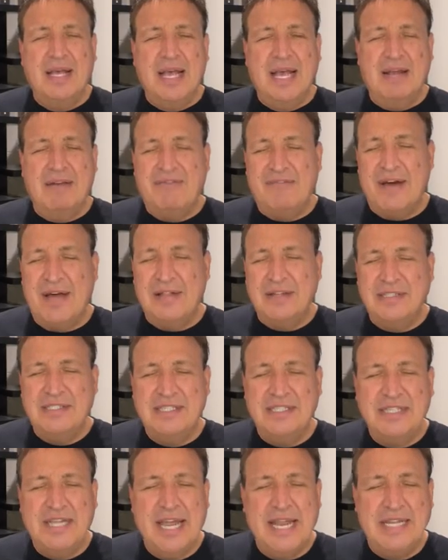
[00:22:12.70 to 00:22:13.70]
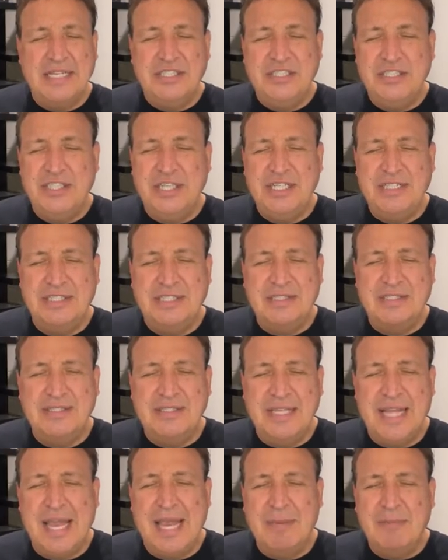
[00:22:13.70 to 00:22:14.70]
And Father, today in Jesus'
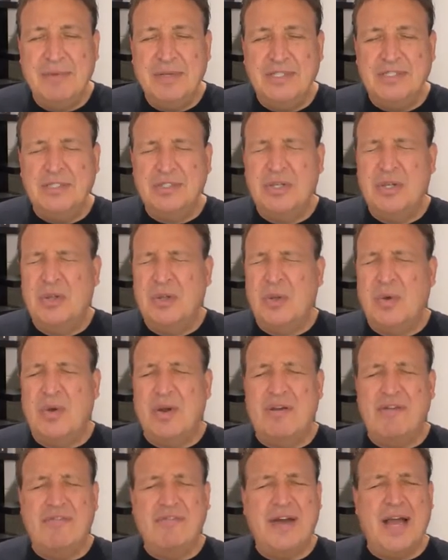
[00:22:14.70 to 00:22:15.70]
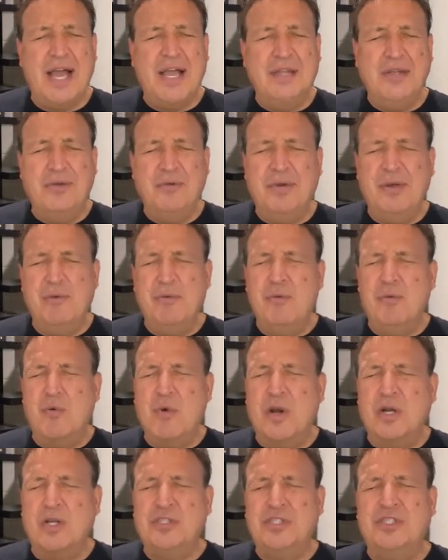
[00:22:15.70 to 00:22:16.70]
name, we just glorify you. We
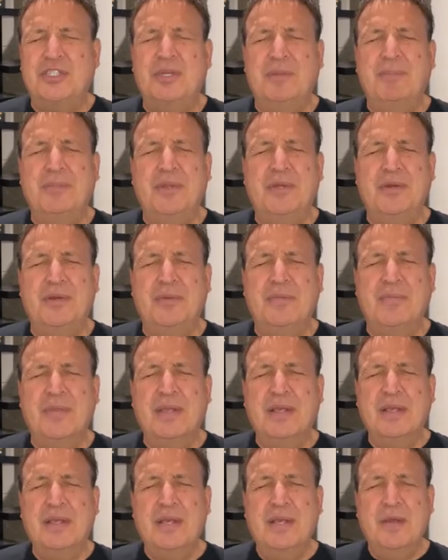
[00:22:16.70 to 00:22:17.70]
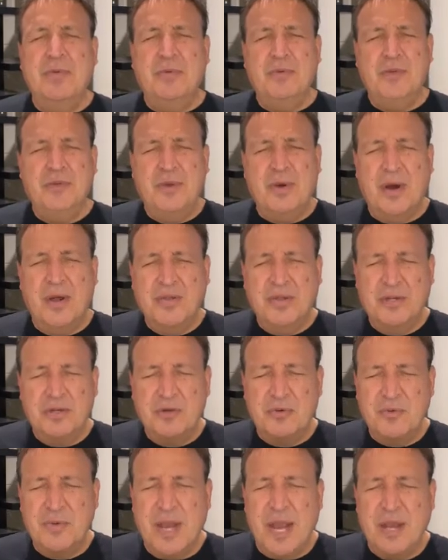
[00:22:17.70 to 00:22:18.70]
worship you. You are the
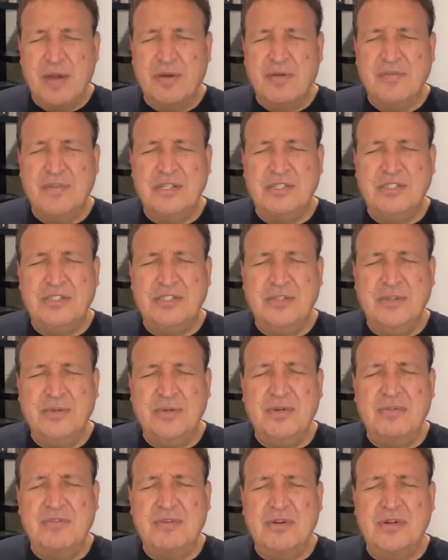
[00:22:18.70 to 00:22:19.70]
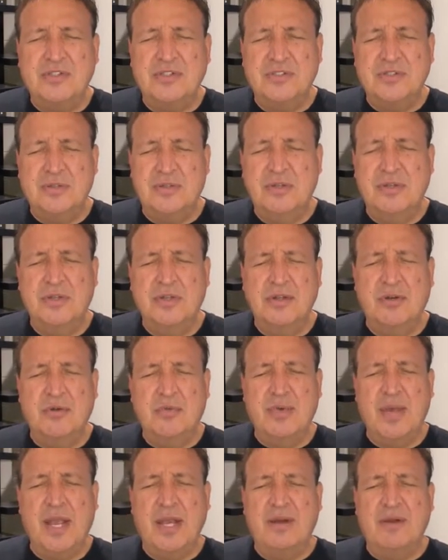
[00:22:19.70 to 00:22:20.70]
creator of this universe. You're the
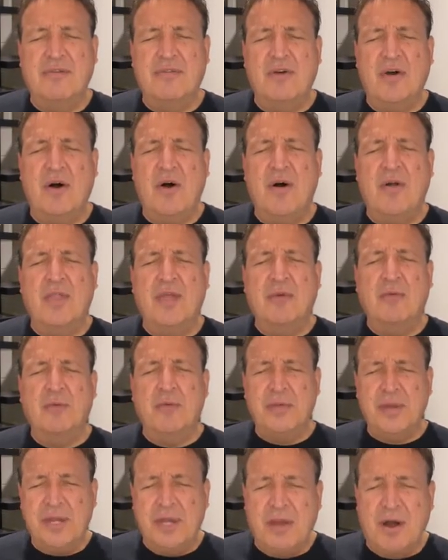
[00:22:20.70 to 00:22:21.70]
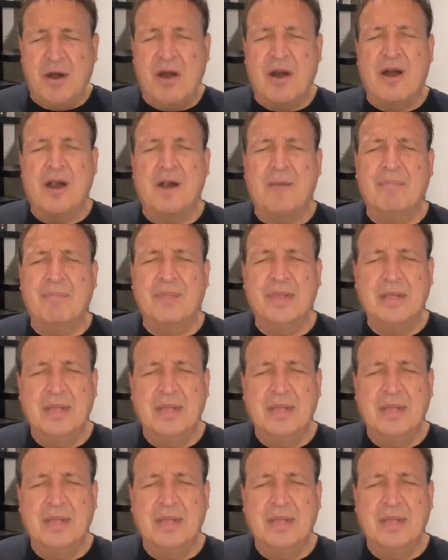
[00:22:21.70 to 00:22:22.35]
creator of all that we are.